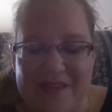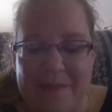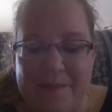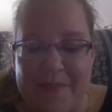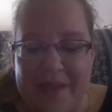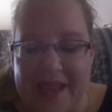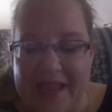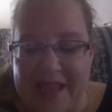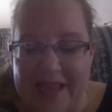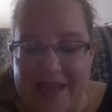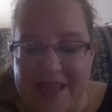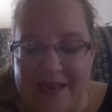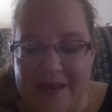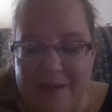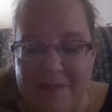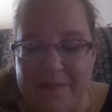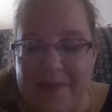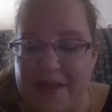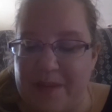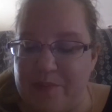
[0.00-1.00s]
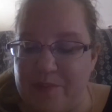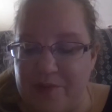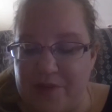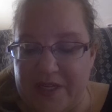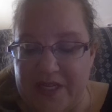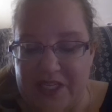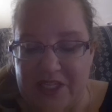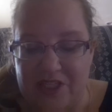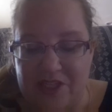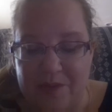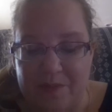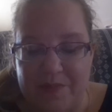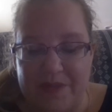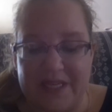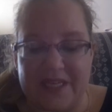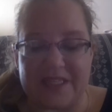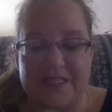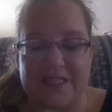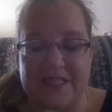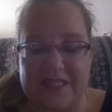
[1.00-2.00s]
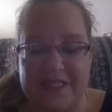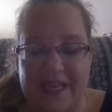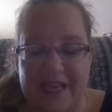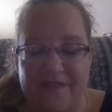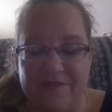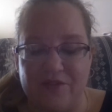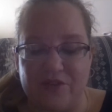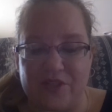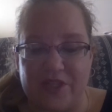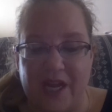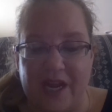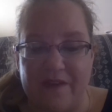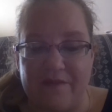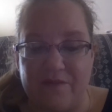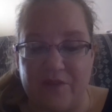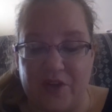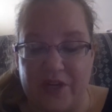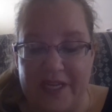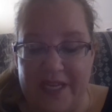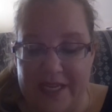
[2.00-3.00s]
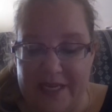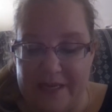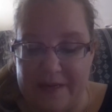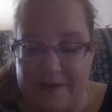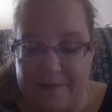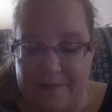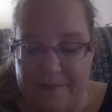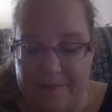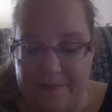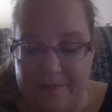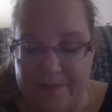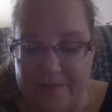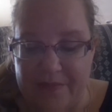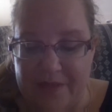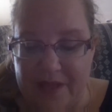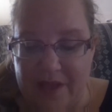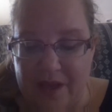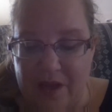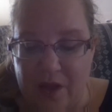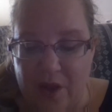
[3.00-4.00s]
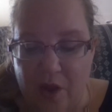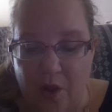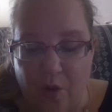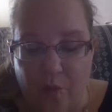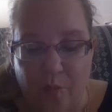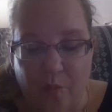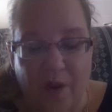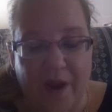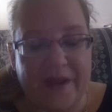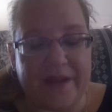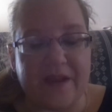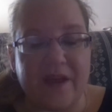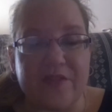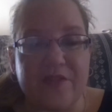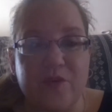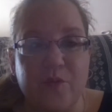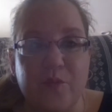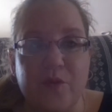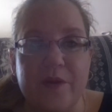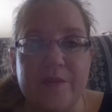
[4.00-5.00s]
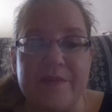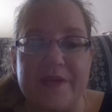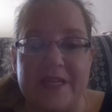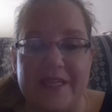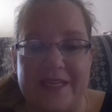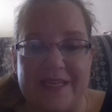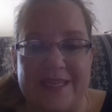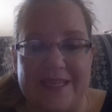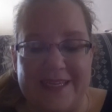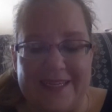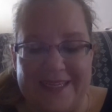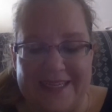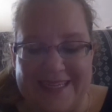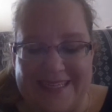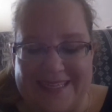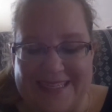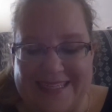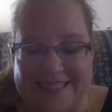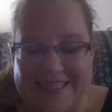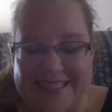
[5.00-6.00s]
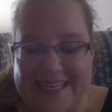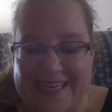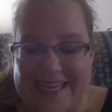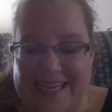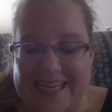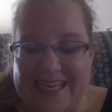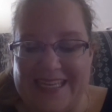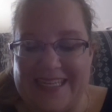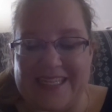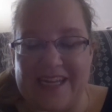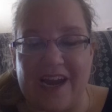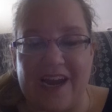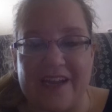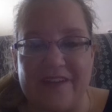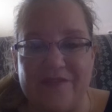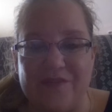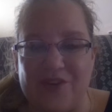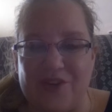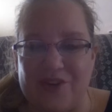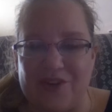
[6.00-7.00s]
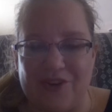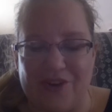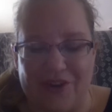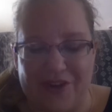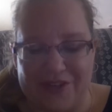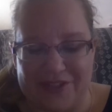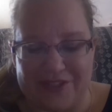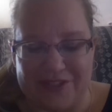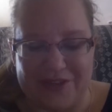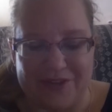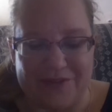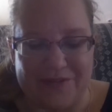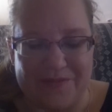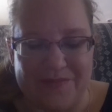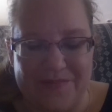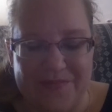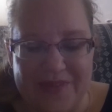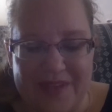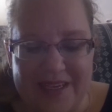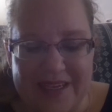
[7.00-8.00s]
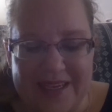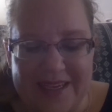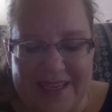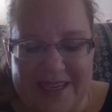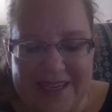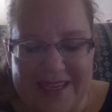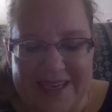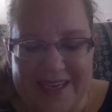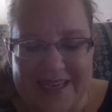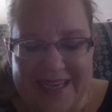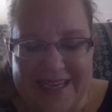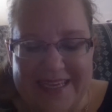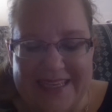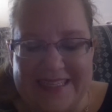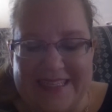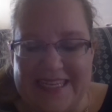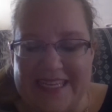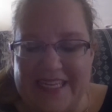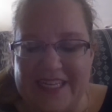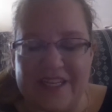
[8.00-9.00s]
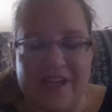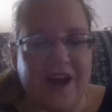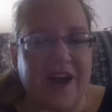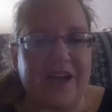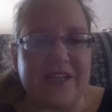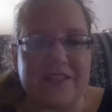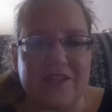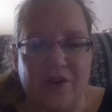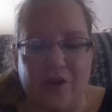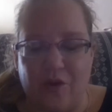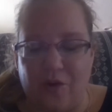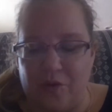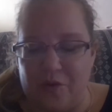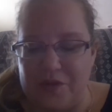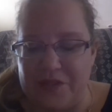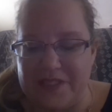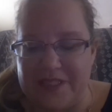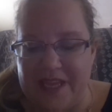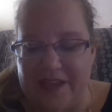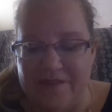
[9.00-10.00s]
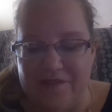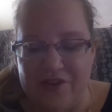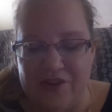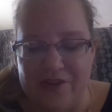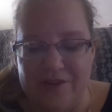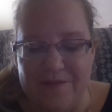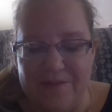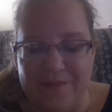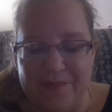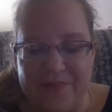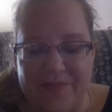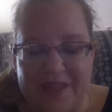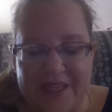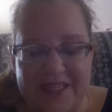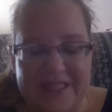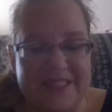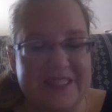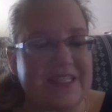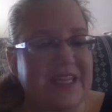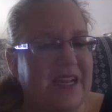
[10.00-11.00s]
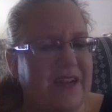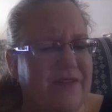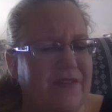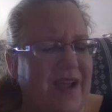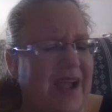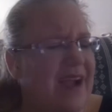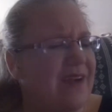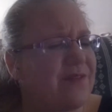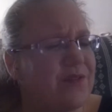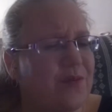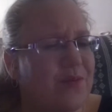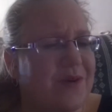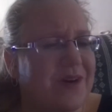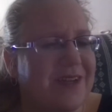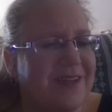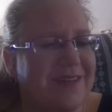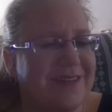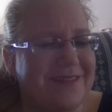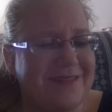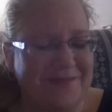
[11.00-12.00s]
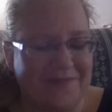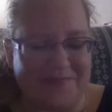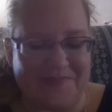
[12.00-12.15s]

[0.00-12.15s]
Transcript: the man may preach because the Savior died for him, why not the woman, seeing he died for her also? Is he not a whole Savior instead of half a one?